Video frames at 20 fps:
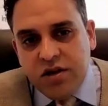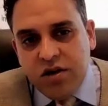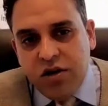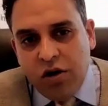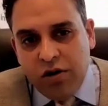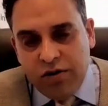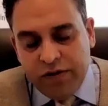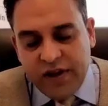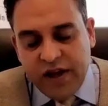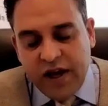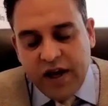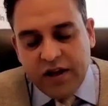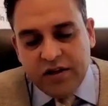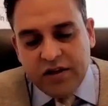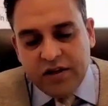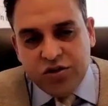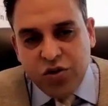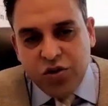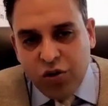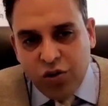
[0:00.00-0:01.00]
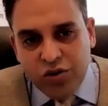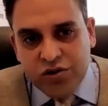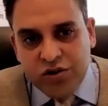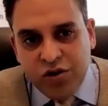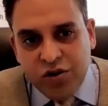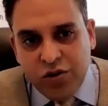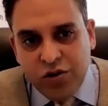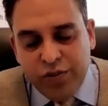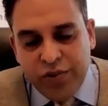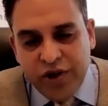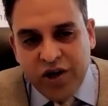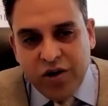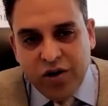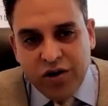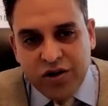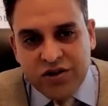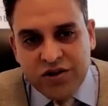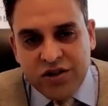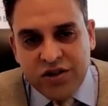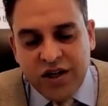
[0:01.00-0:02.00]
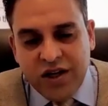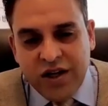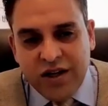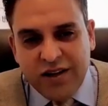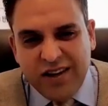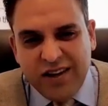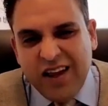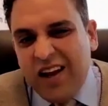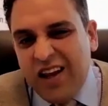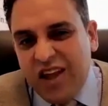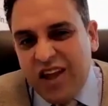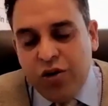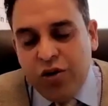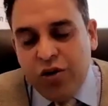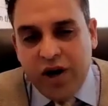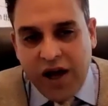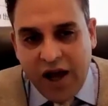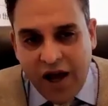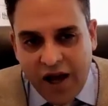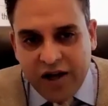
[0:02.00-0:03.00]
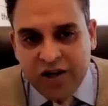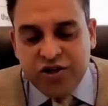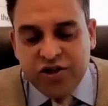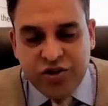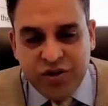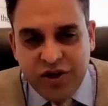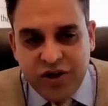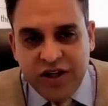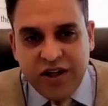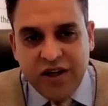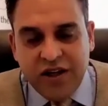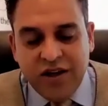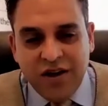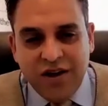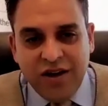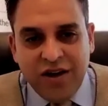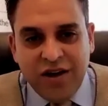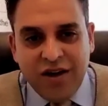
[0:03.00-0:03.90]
of that is also because then you're actually